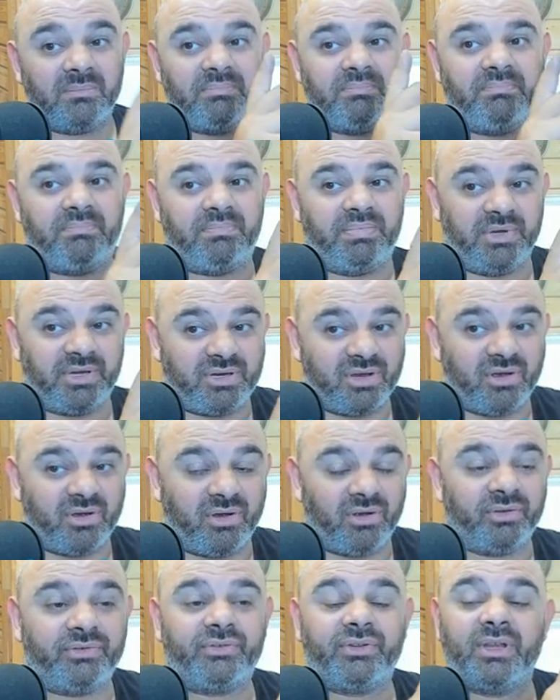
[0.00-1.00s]

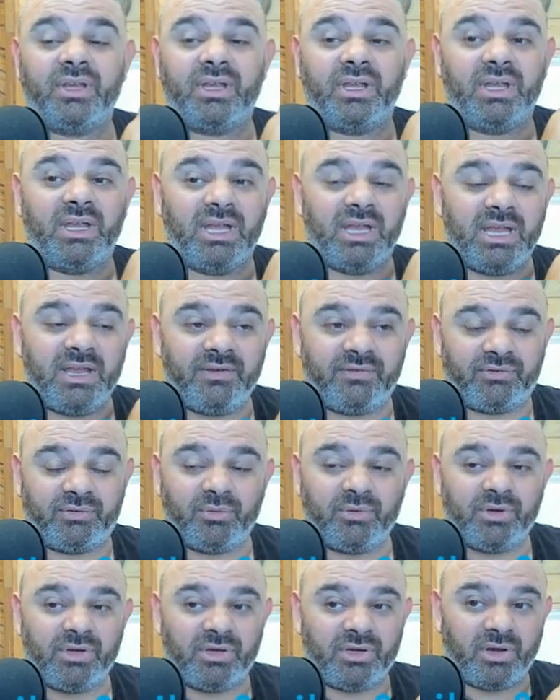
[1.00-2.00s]
Because if
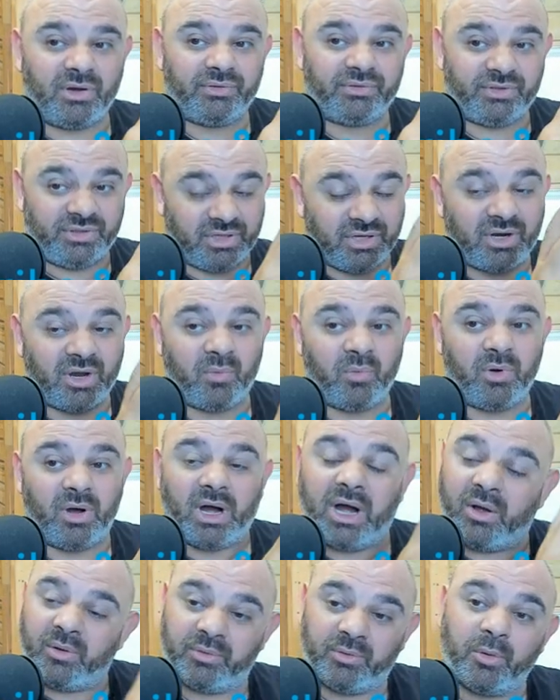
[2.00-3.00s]
someone goes, you know what,
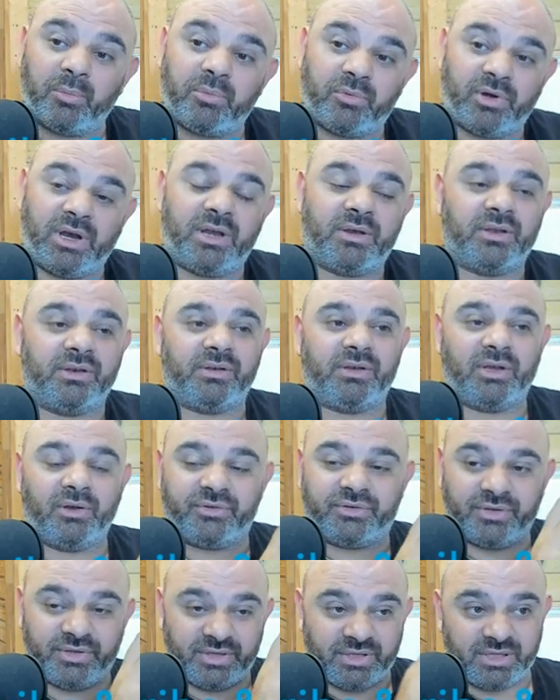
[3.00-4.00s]
I'll upgrade and go
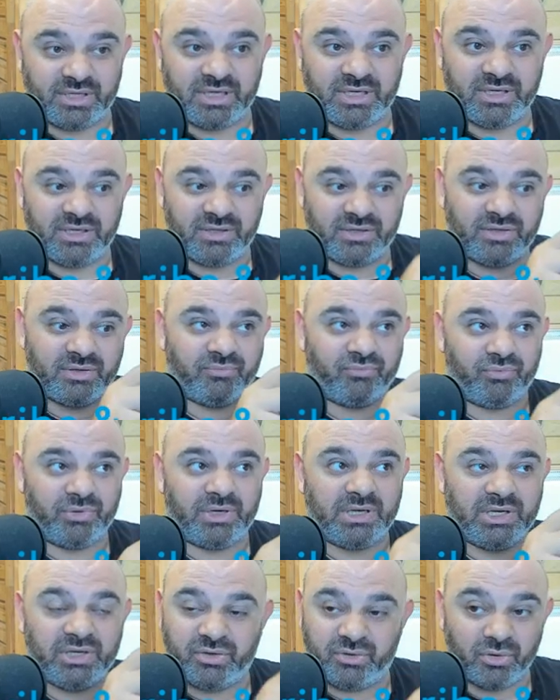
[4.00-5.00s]
to the
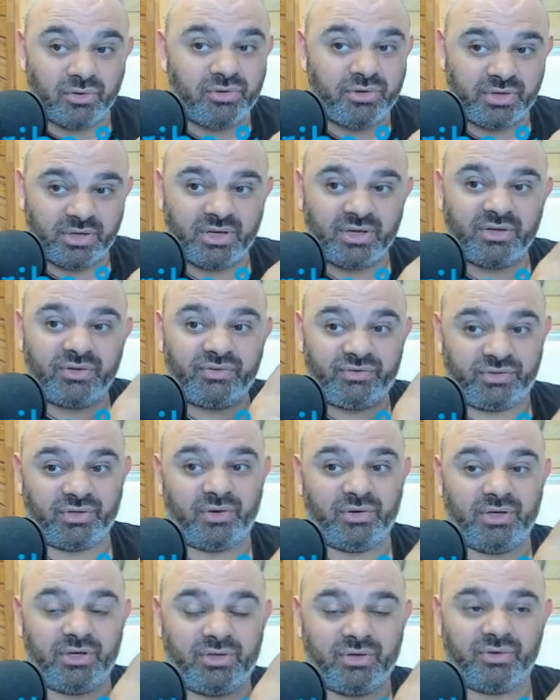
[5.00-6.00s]
really good
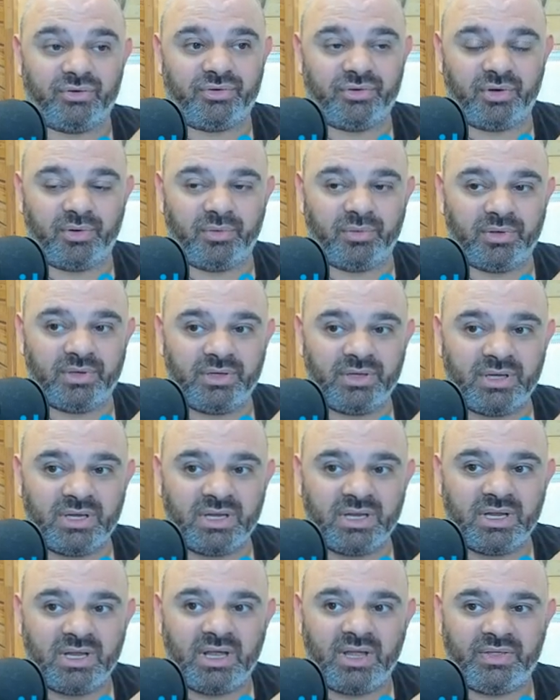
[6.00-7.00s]
Sony controller,
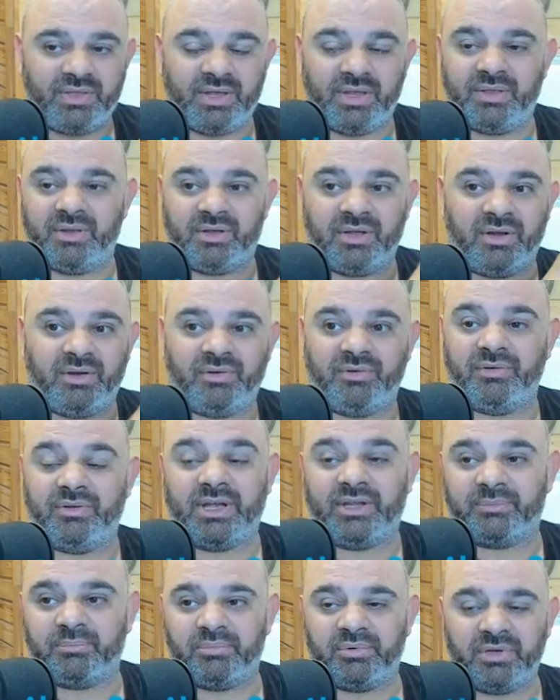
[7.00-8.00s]
then they go,
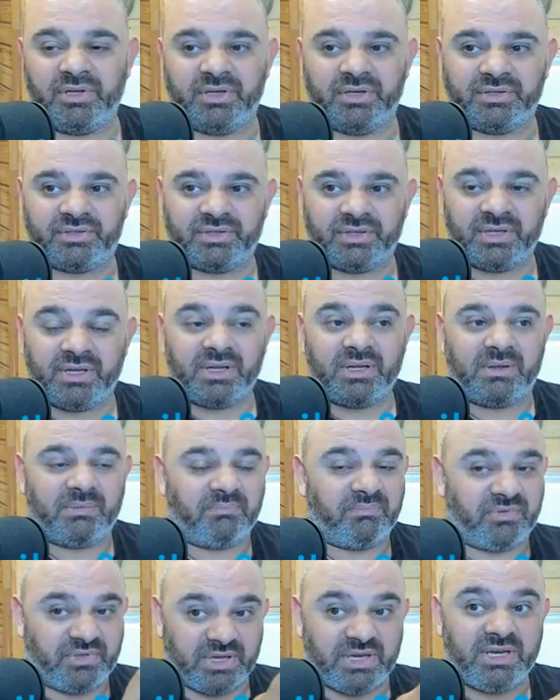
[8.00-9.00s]
that's brilliant.
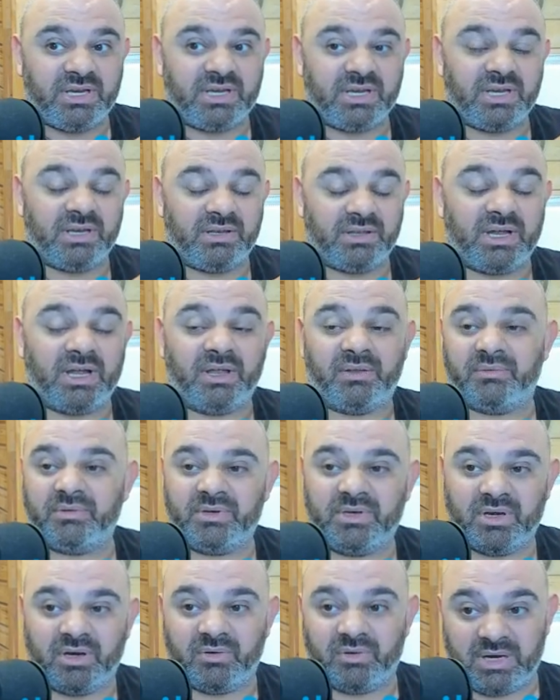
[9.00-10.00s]
Thinking that,
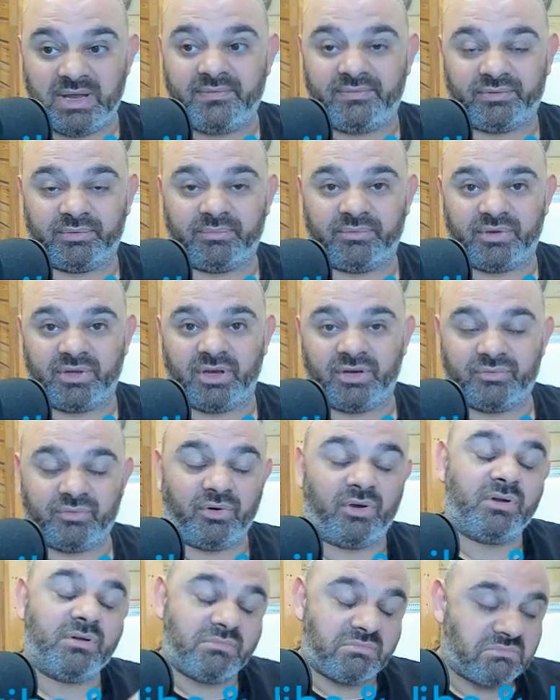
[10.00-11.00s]
you know, if something goes
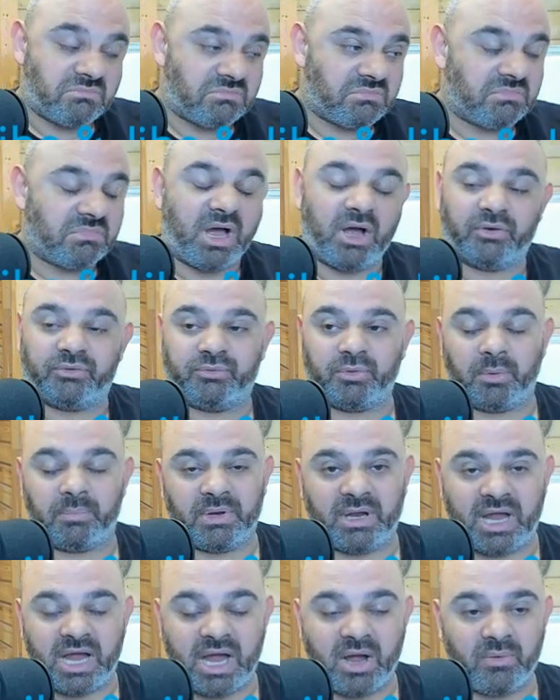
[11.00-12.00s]
wrong, I'll swap
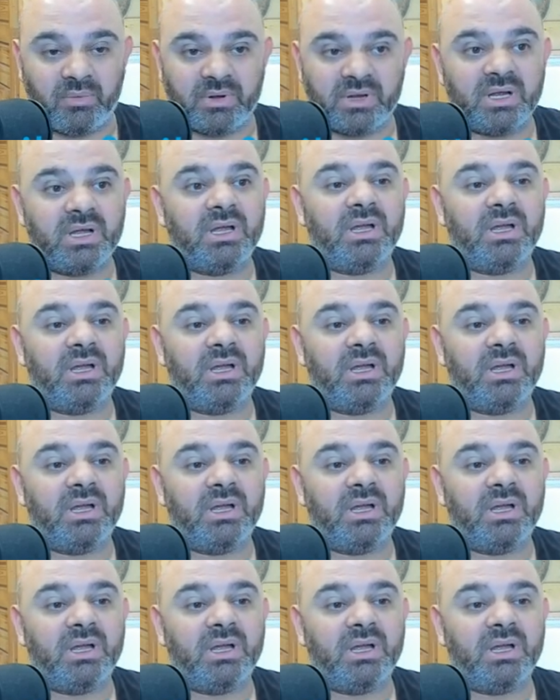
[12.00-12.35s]
it out.